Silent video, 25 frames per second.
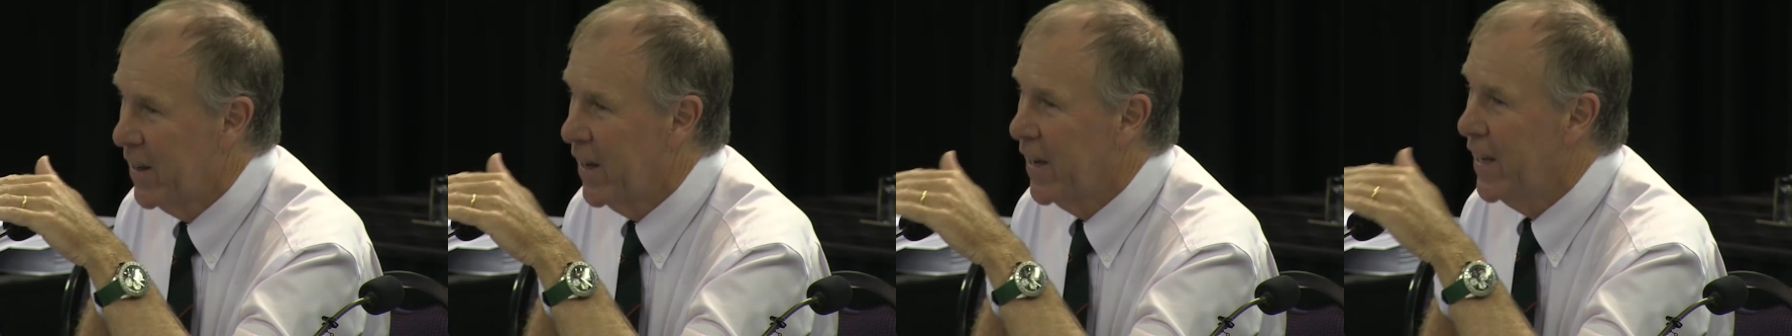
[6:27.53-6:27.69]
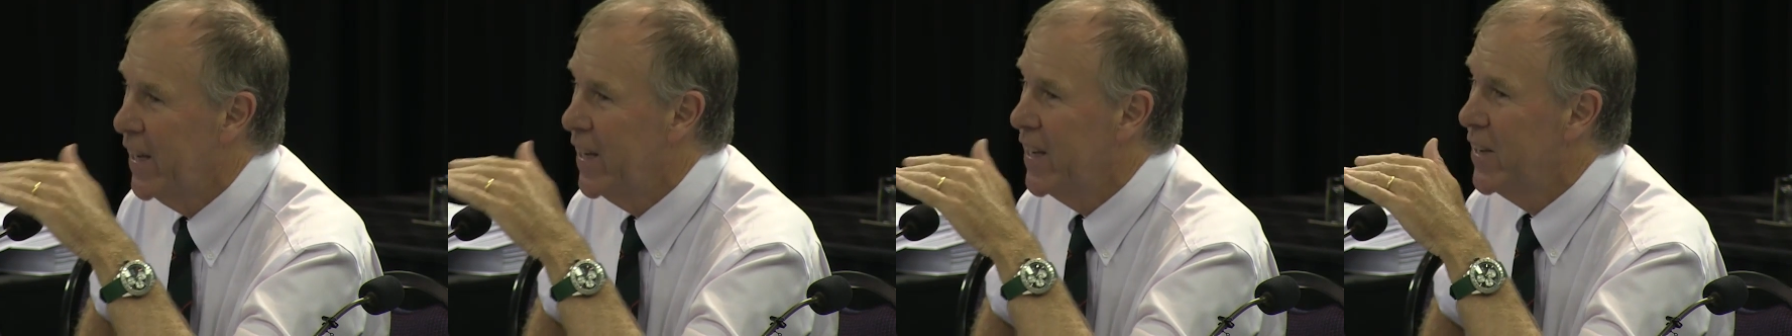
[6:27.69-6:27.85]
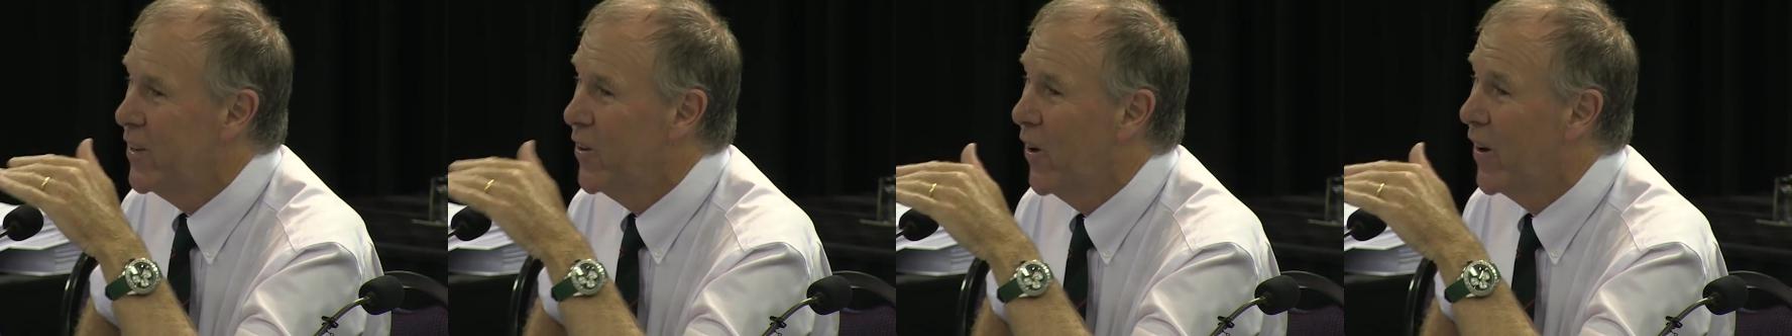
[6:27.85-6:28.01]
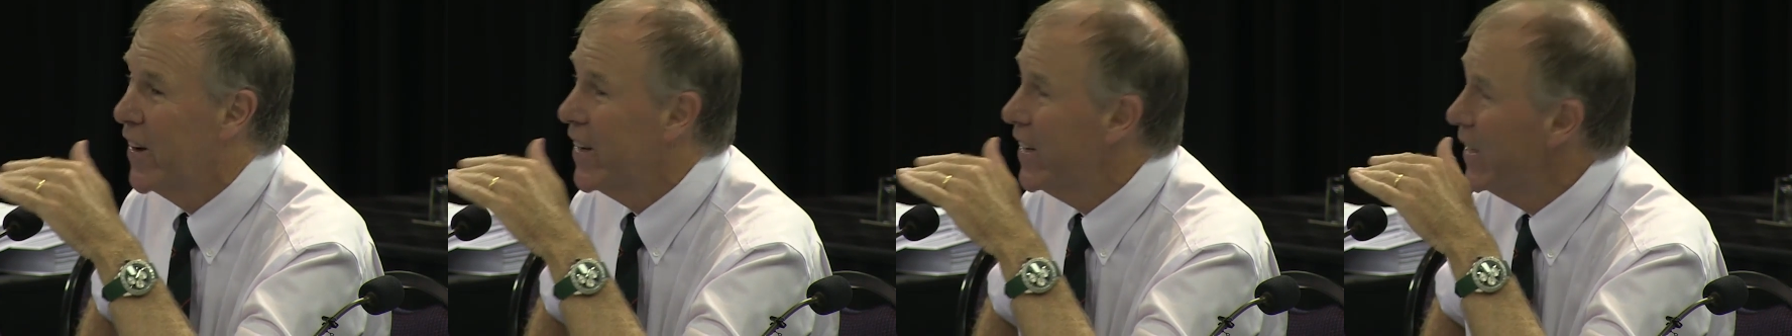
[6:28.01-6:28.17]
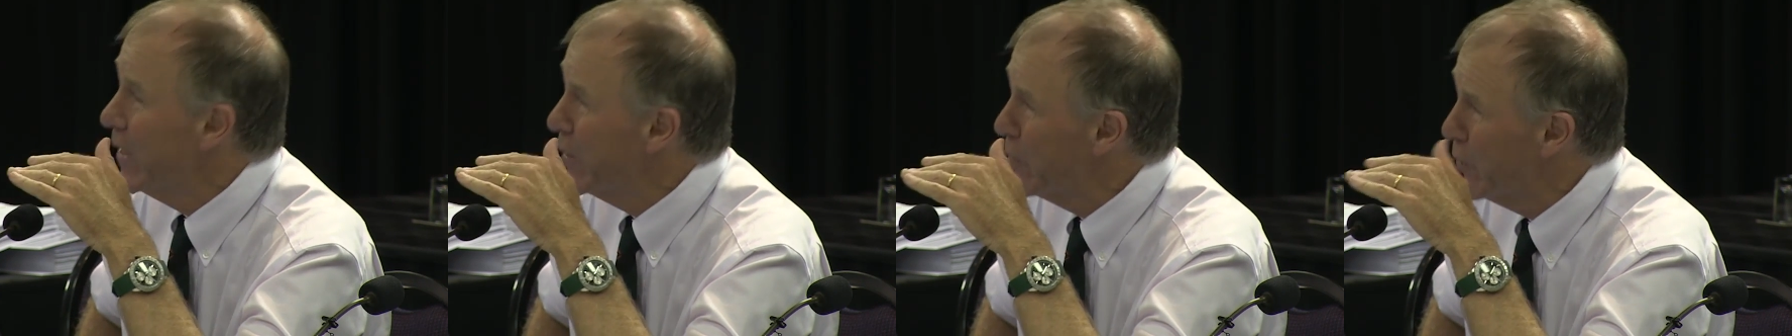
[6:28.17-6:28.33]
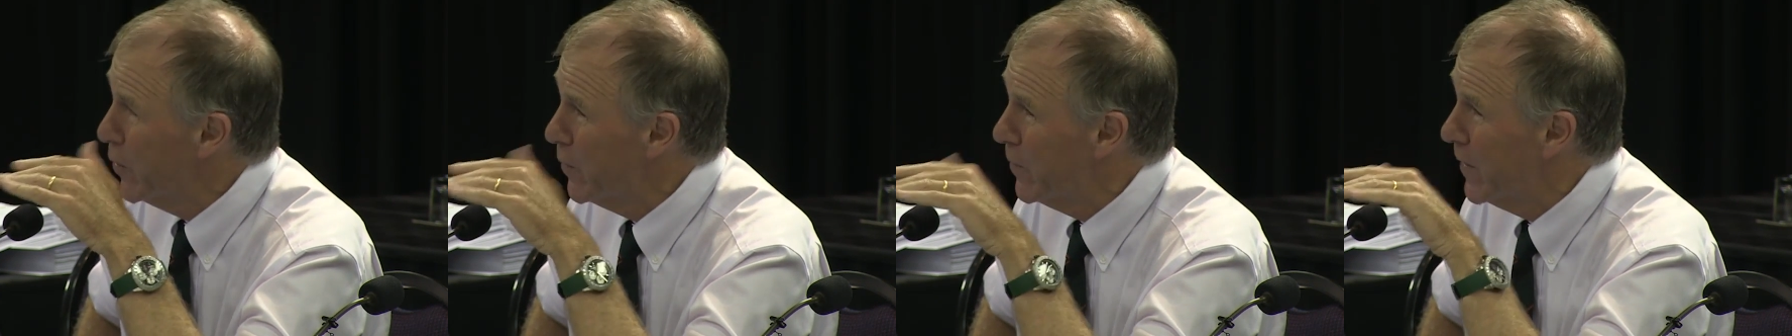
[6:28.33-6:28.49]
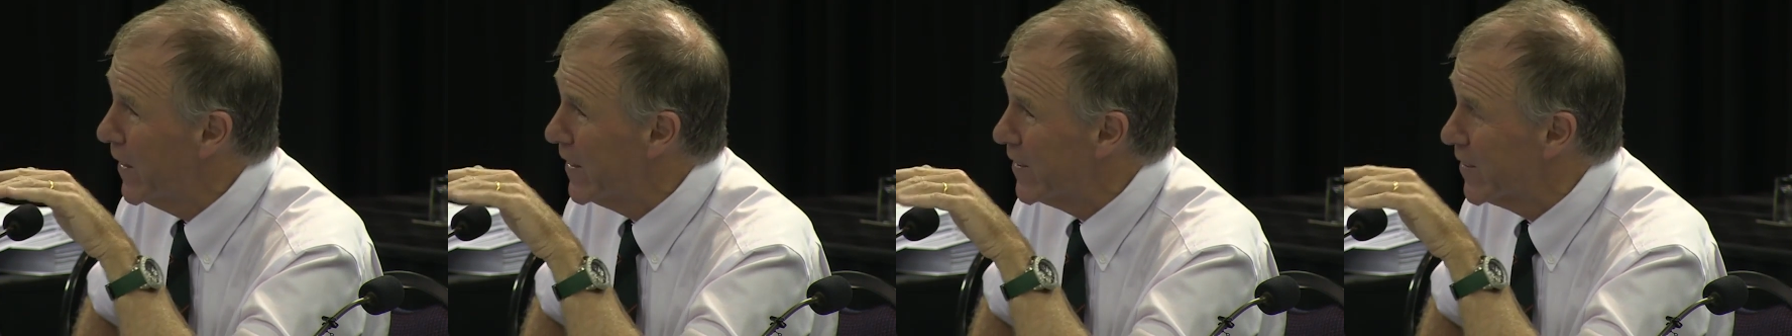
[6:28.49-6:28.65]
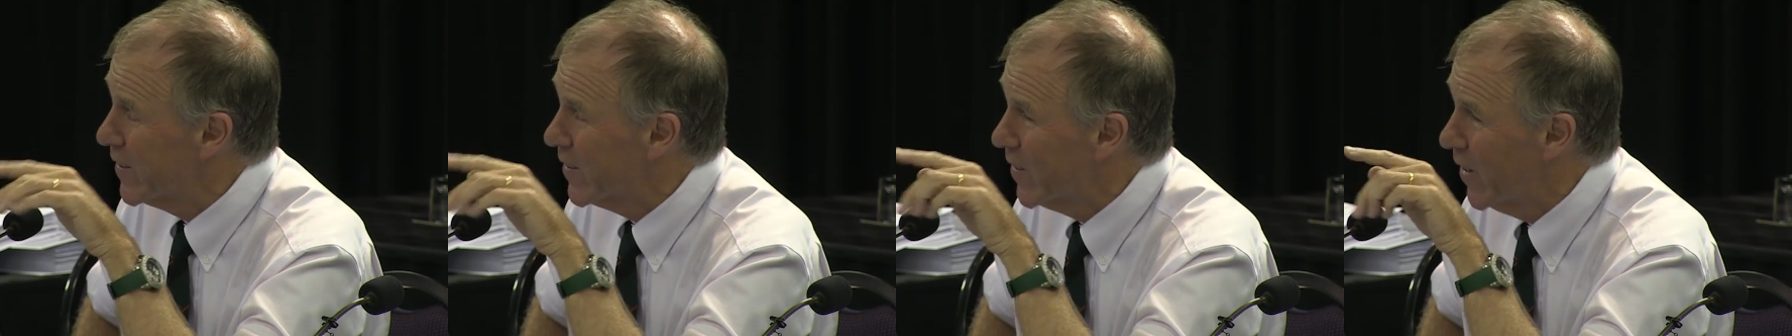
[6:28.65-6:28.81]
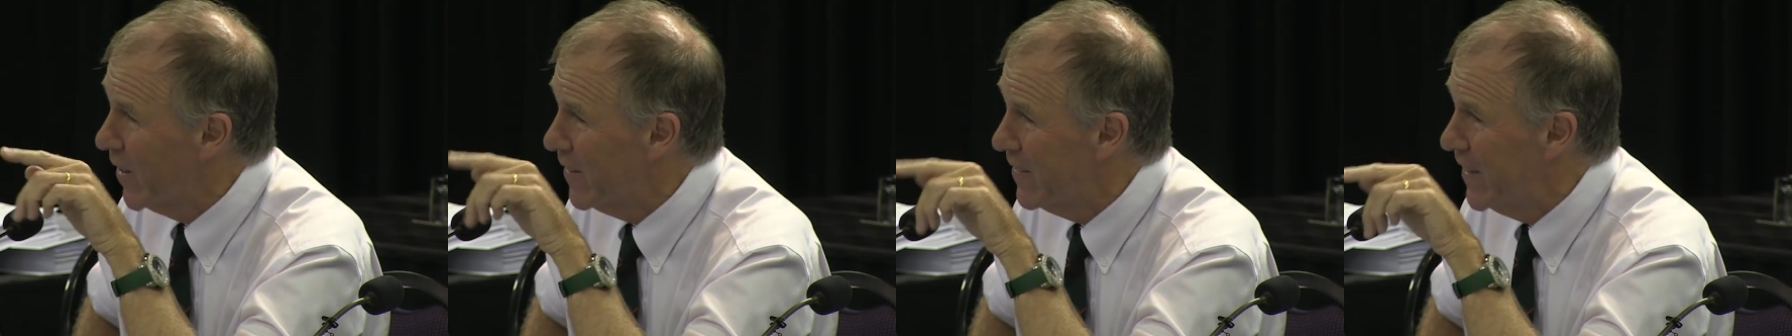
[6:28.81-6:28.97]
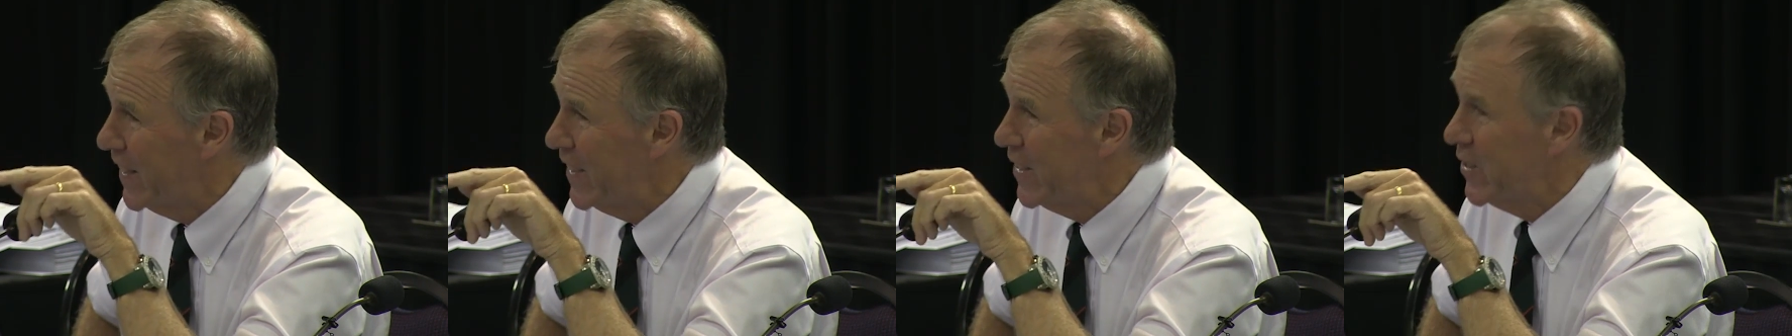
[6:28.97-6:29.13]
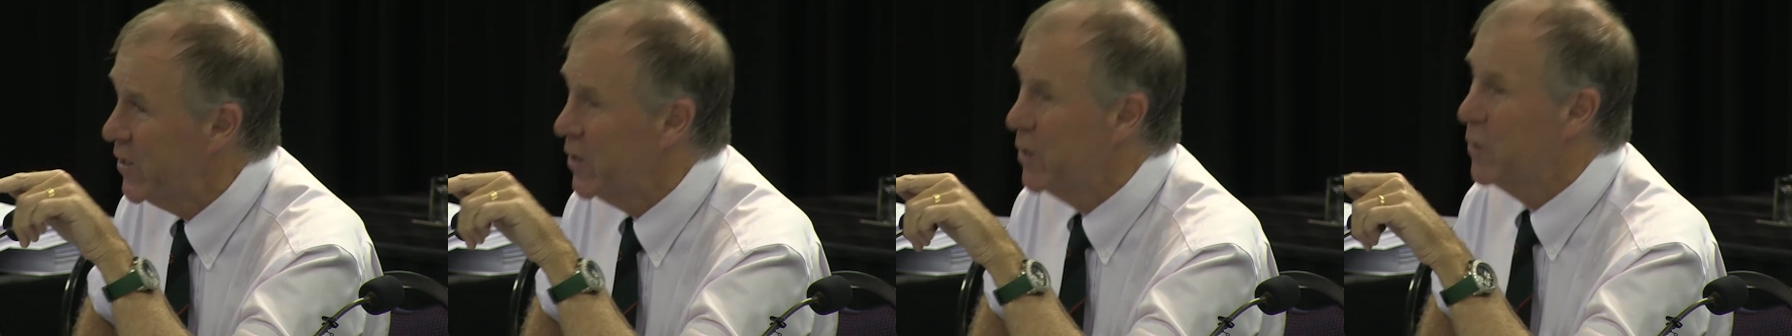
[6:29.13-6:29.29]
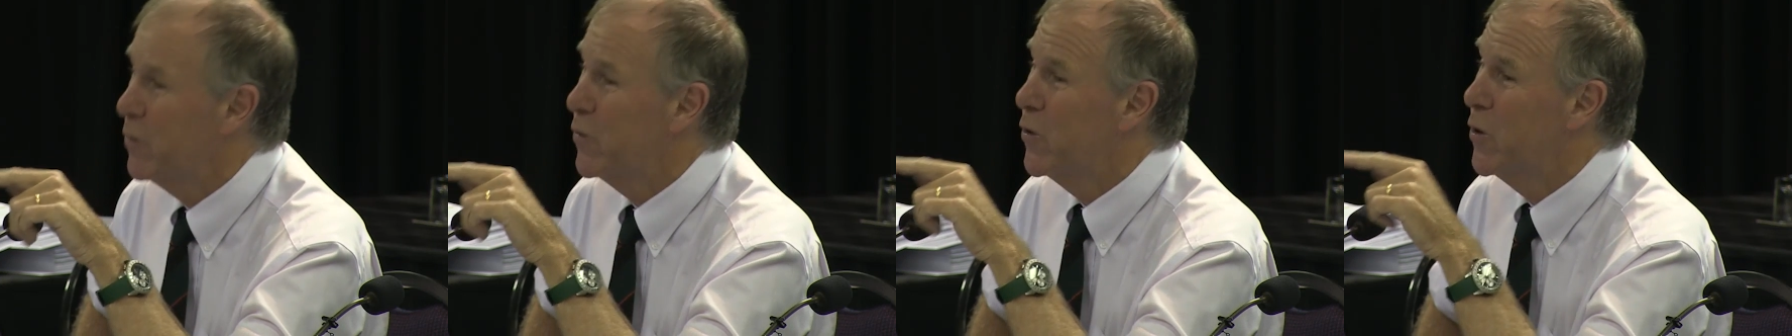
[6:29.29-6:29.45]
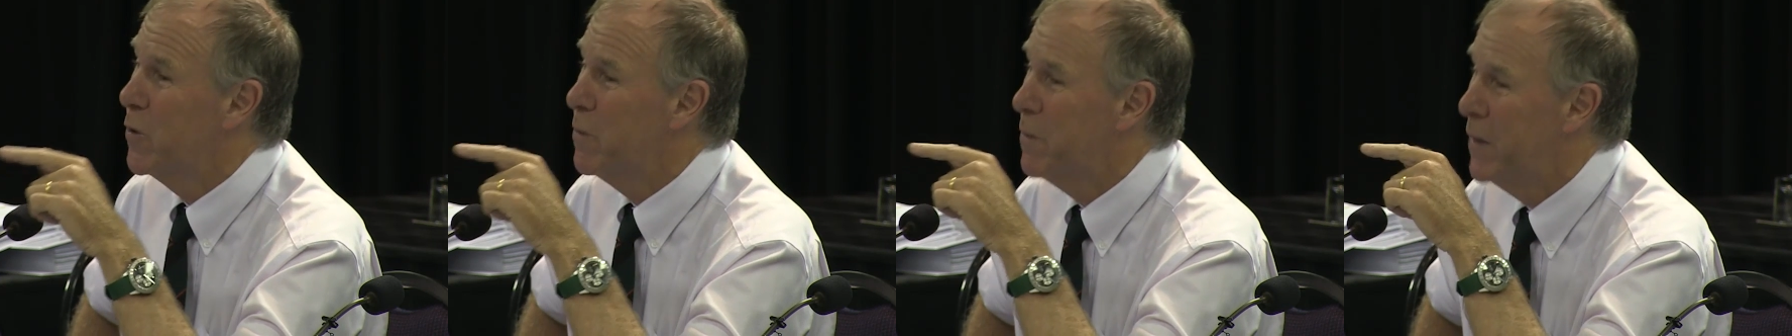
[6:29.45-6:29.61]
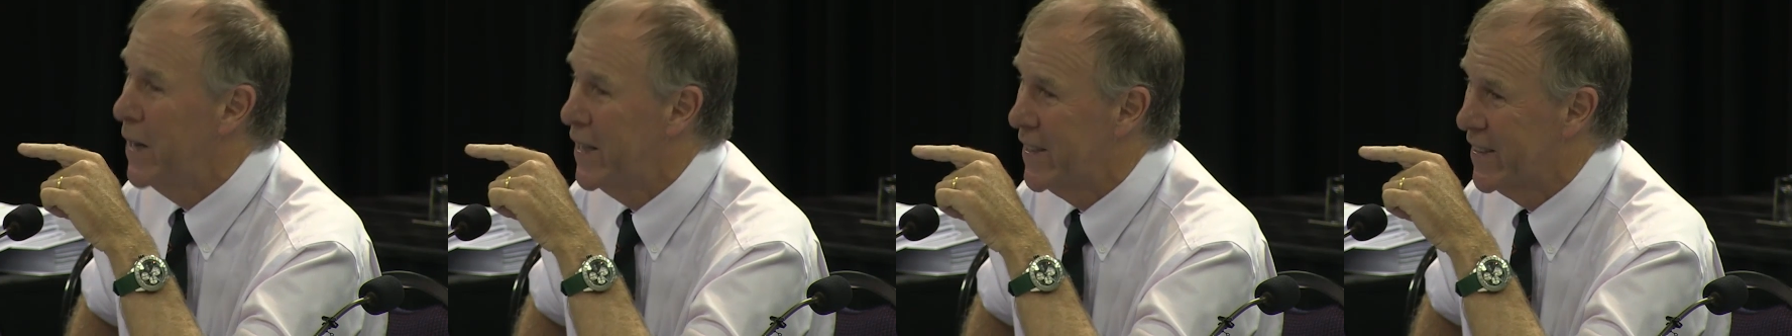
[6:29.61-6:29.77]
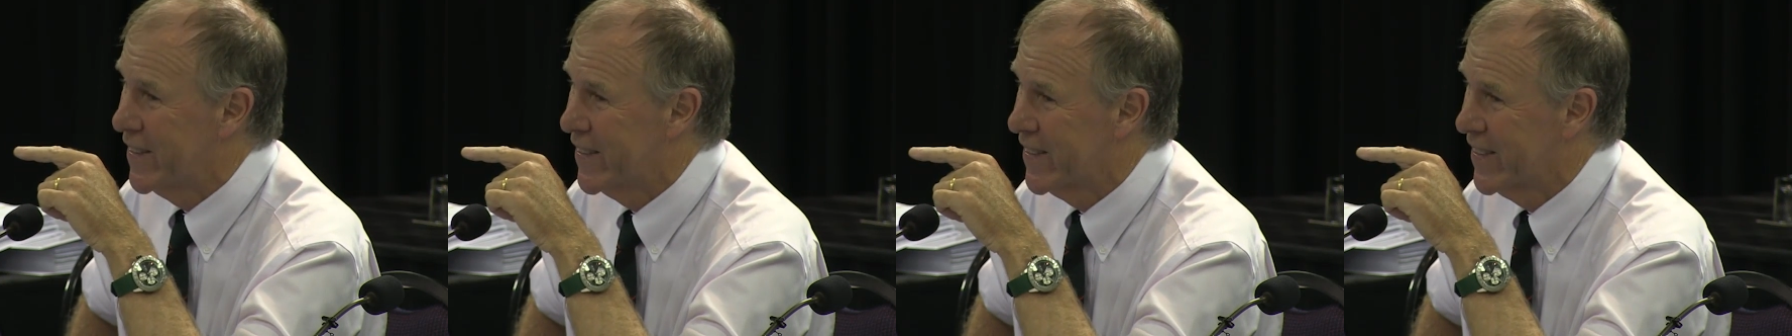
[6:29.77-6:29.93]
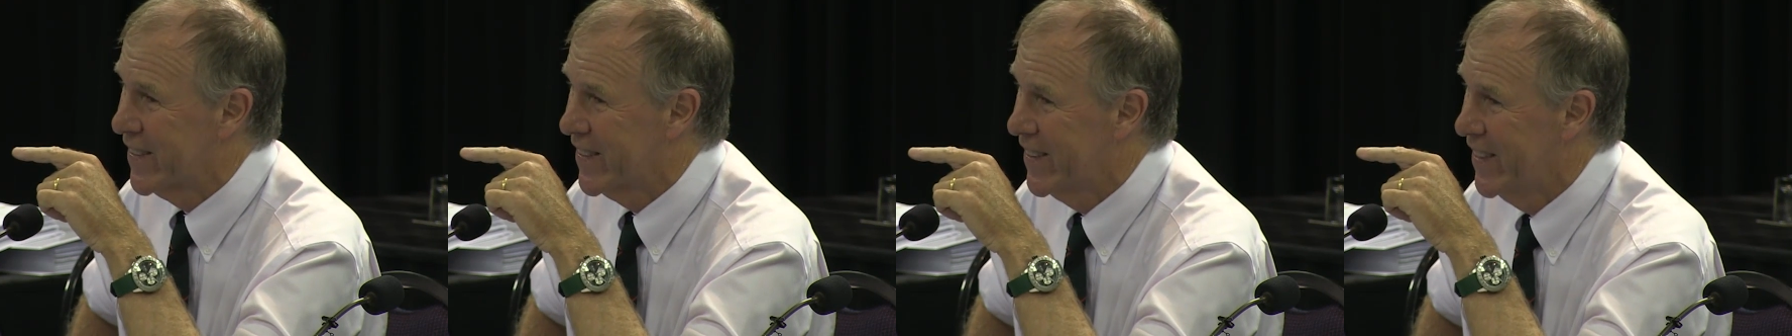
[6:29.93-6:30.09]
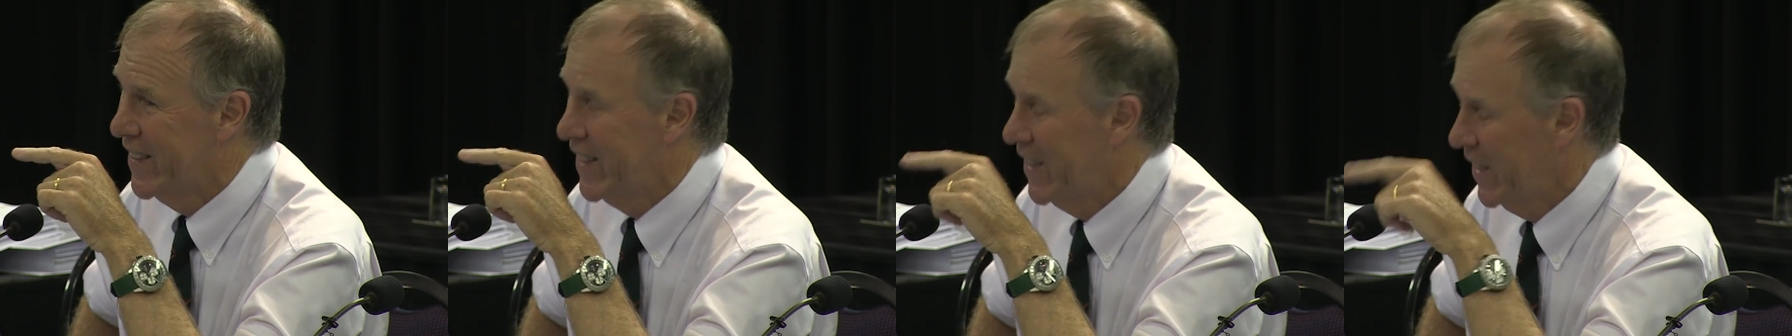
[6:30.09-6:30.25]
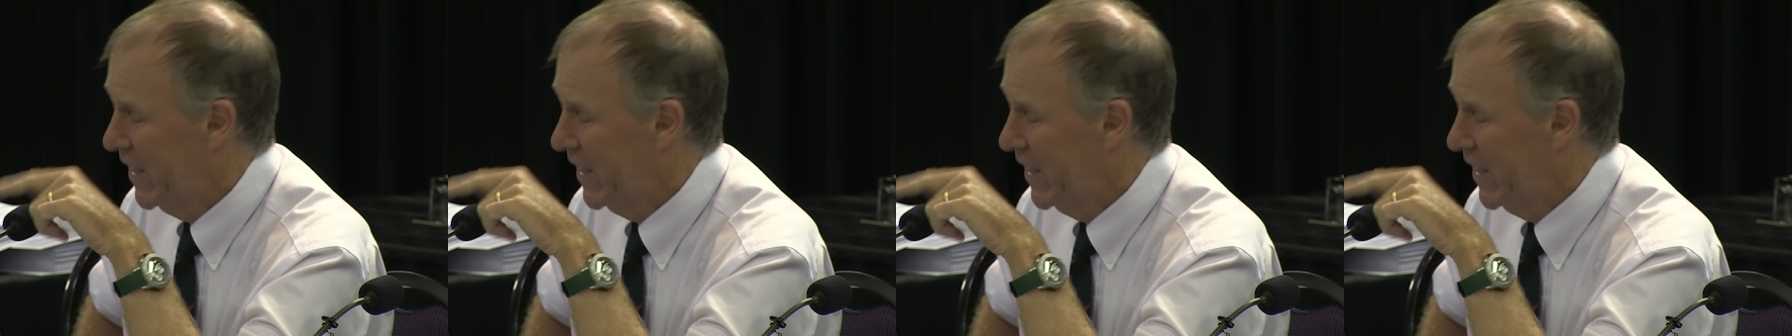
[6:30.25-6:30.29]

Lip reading: Not eating for months, starvation for months.